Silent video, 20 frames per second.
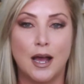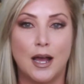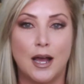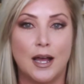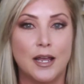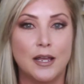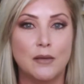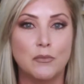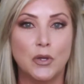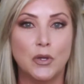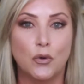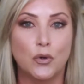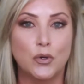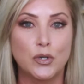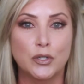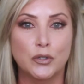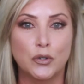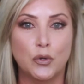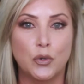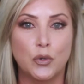I am the
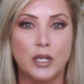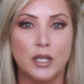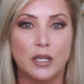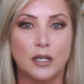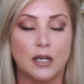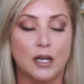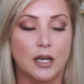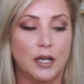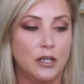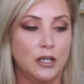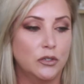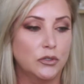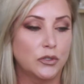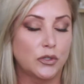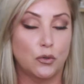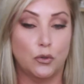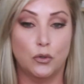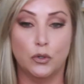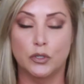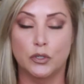oil queen. I
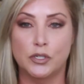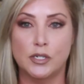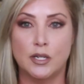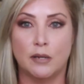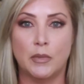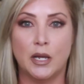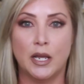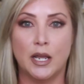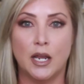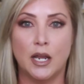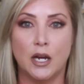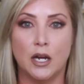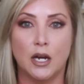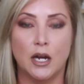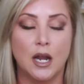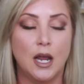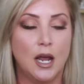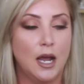use oils on my hair.